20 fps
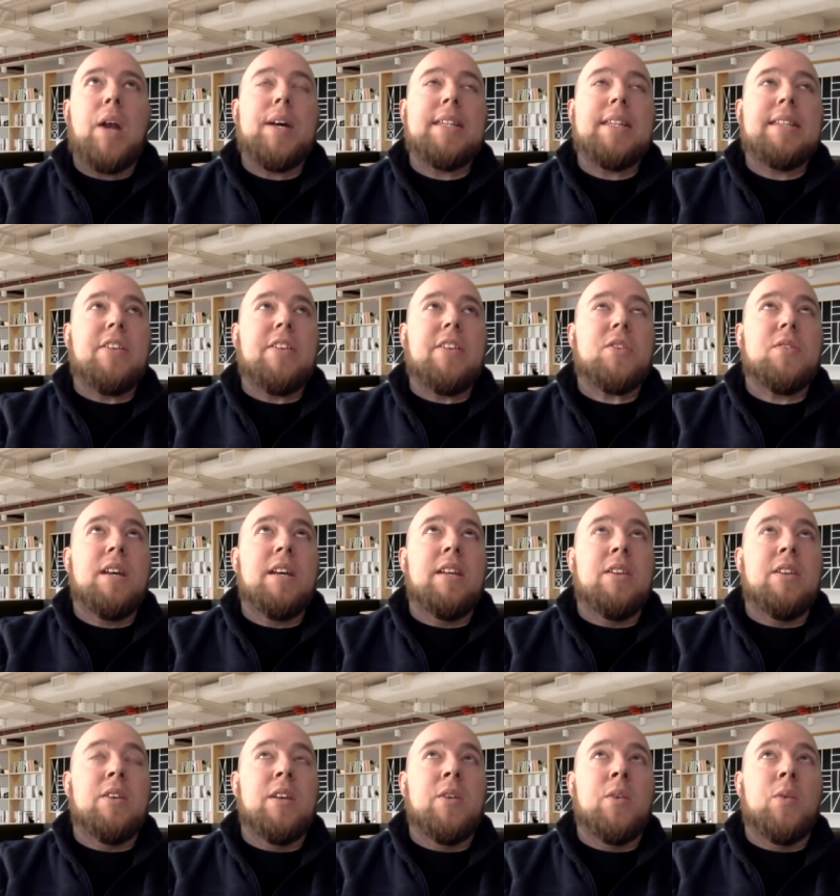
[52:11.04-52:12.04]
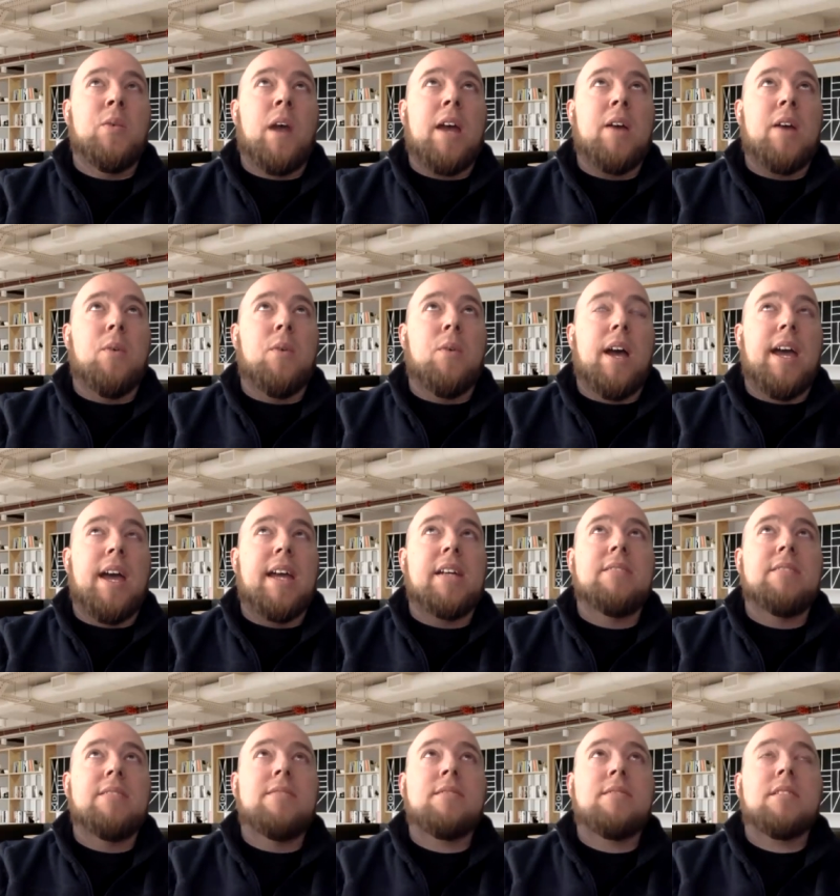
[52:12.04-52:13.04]
So how do I say this in the
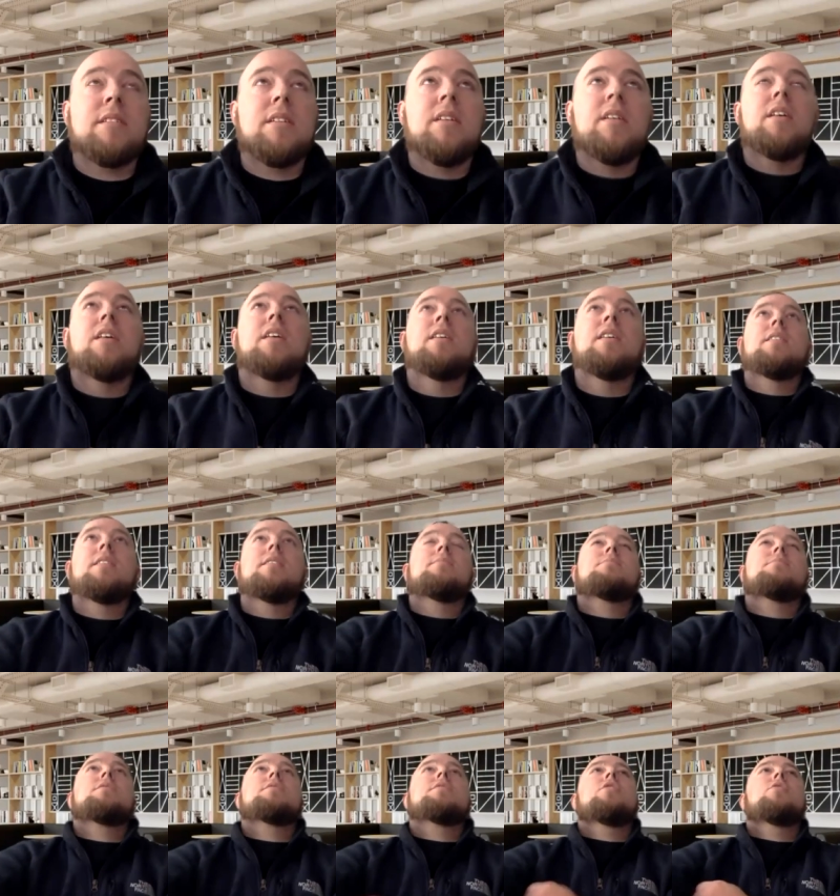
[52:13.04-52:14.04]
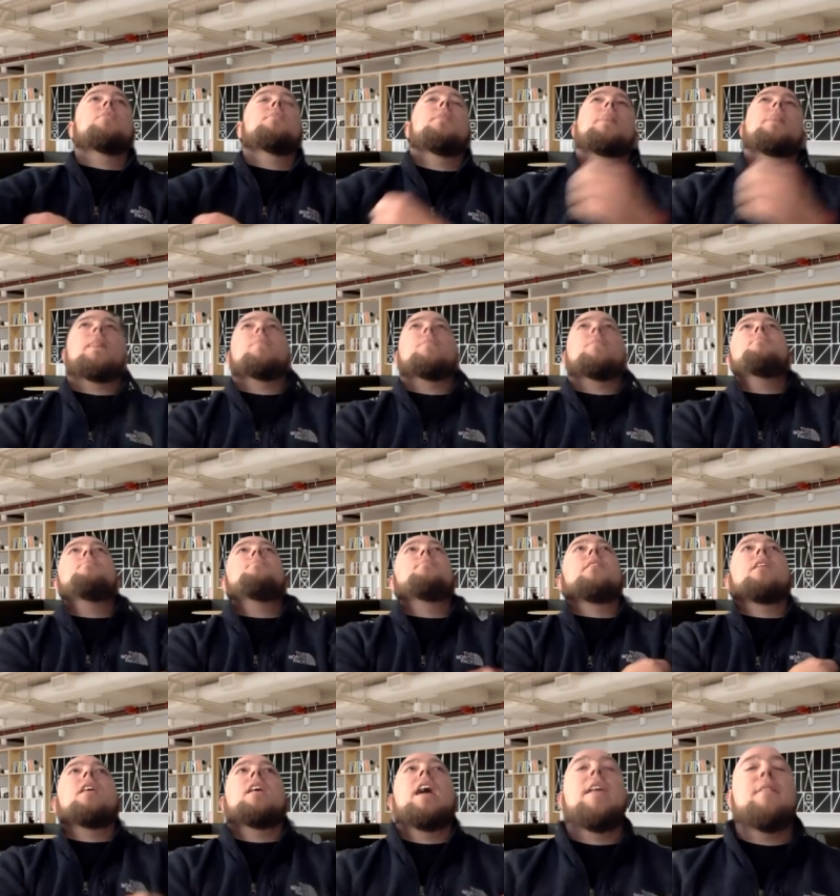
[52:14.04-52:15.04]
right way?
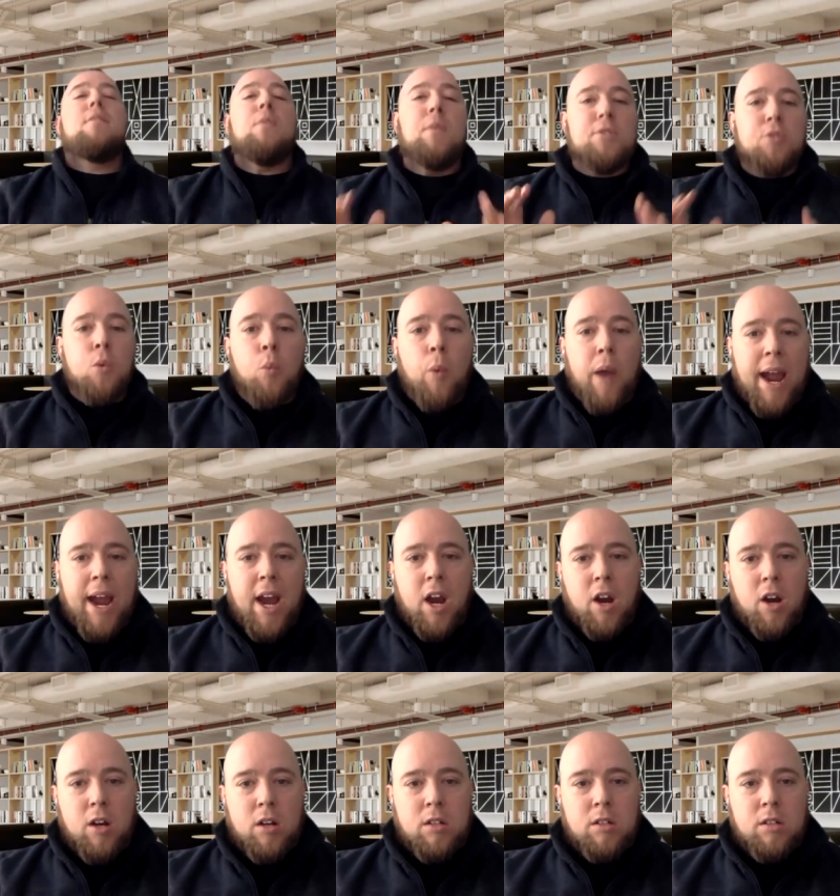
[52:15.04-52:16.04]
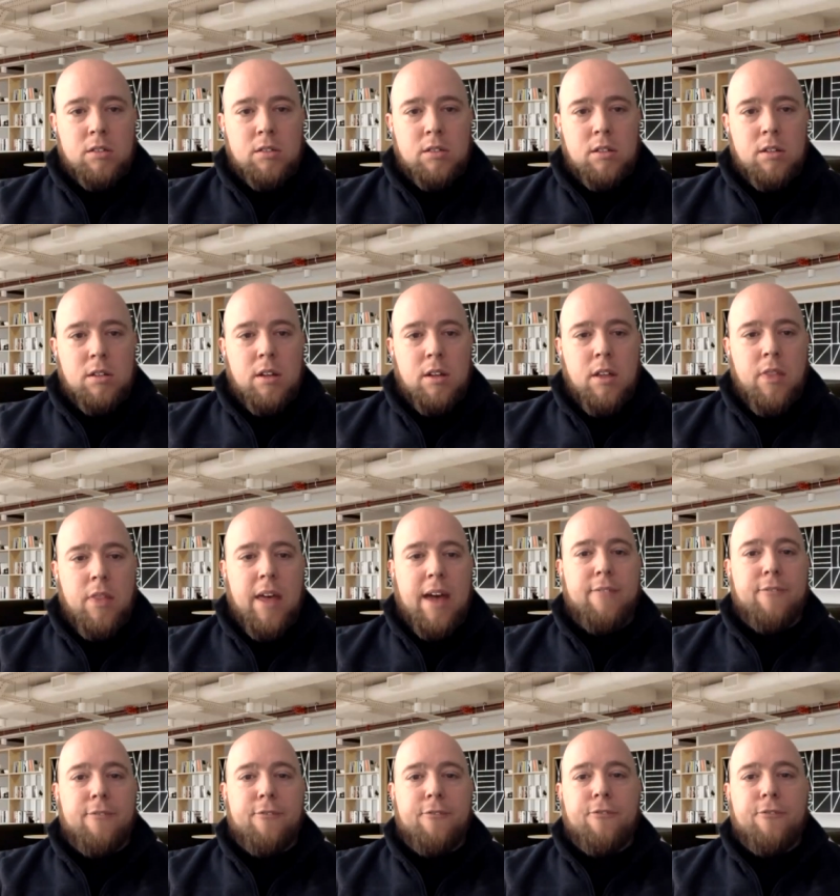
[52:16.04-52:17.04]
So everyone's aware
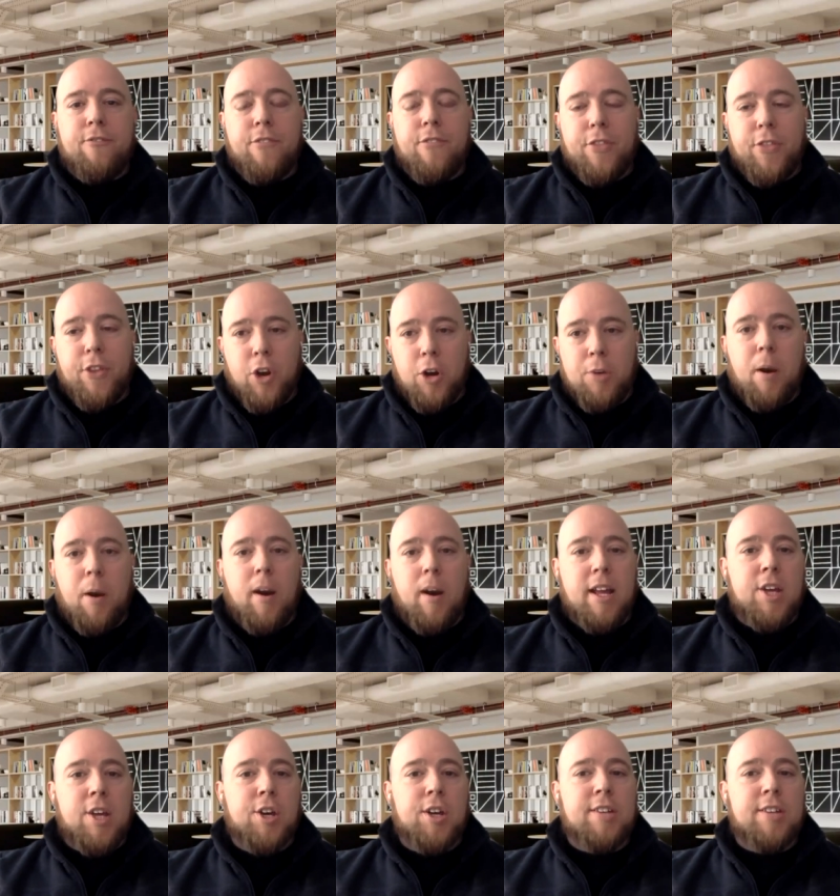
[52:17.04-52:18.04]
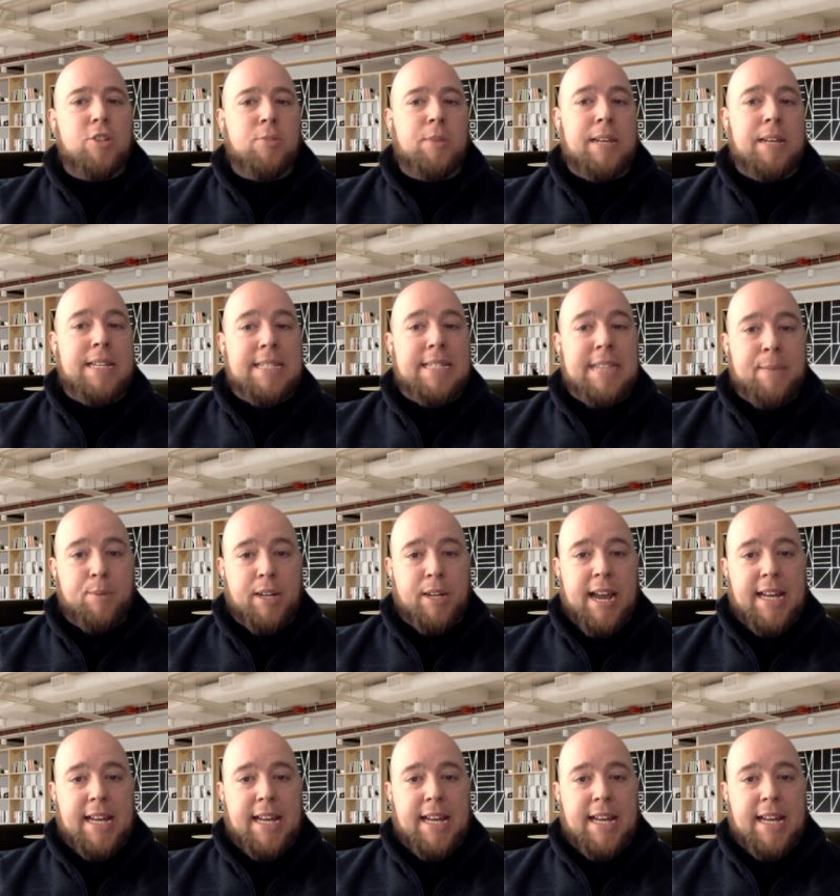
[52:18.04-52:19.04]
that third-party cookies are
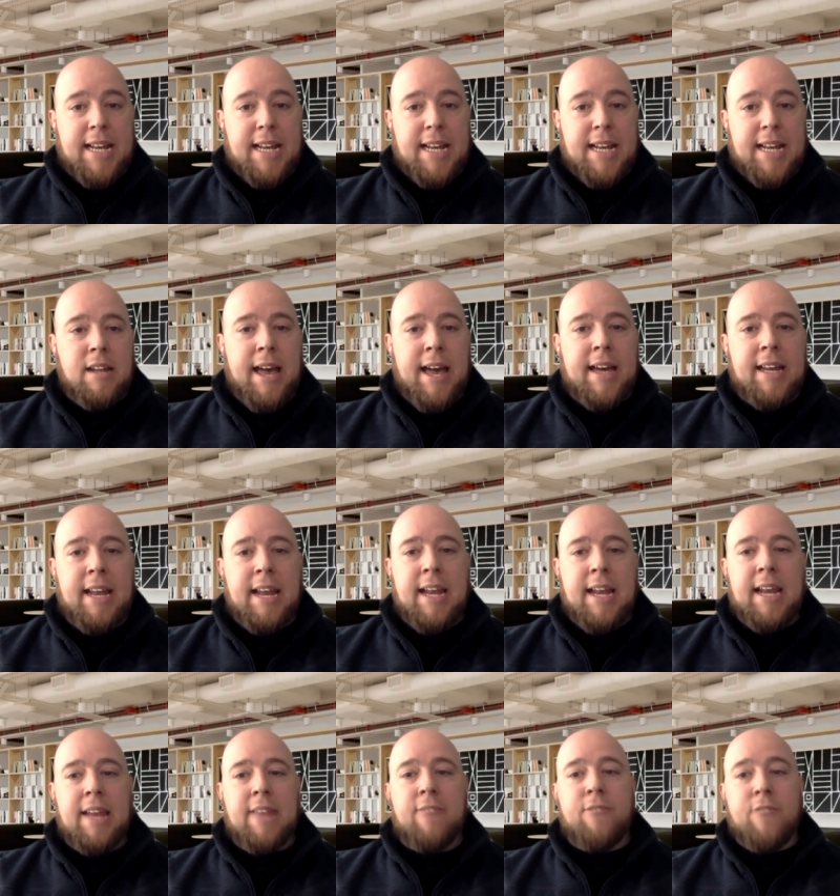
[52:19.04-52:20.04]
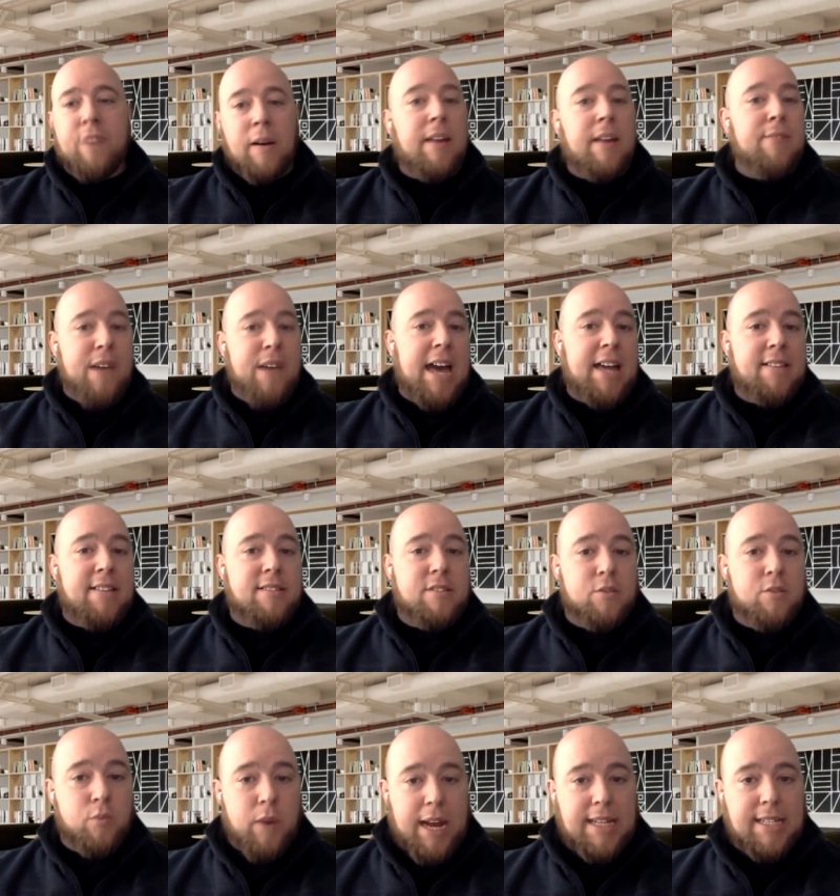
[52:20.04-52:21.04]
being deprecated at
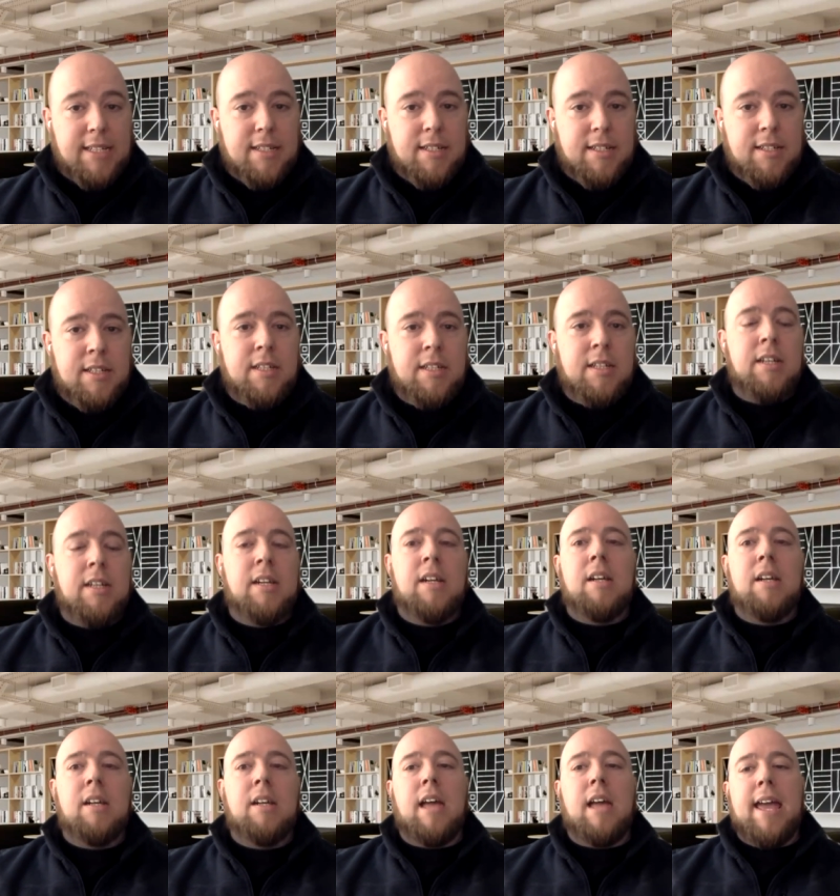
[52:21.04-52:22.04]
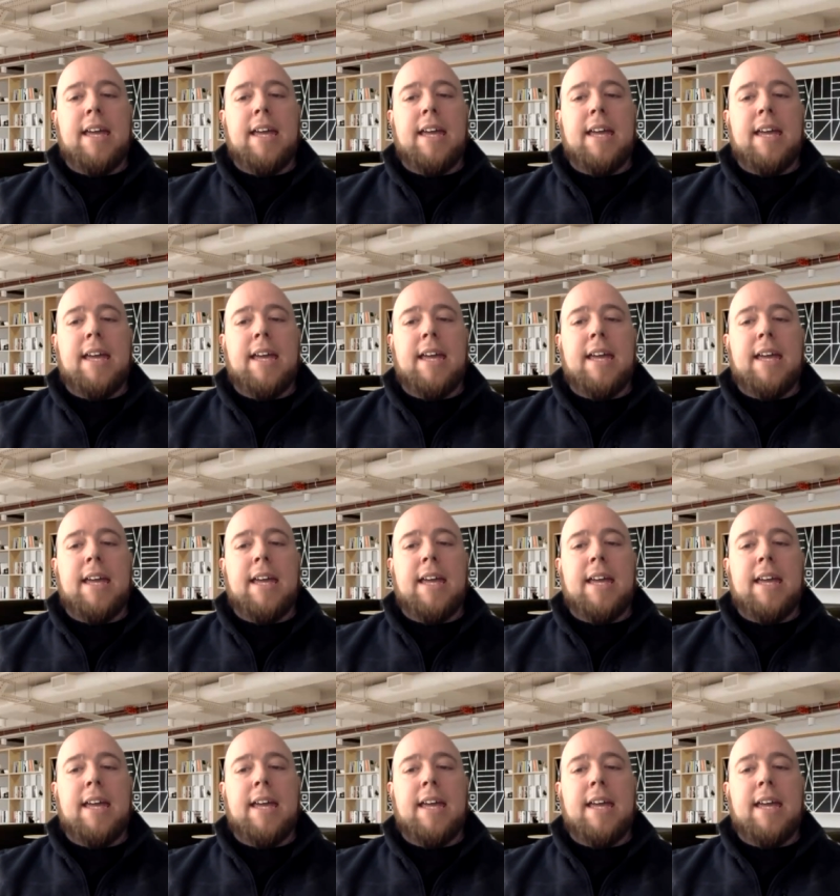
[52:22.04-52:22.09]
a very fast rate.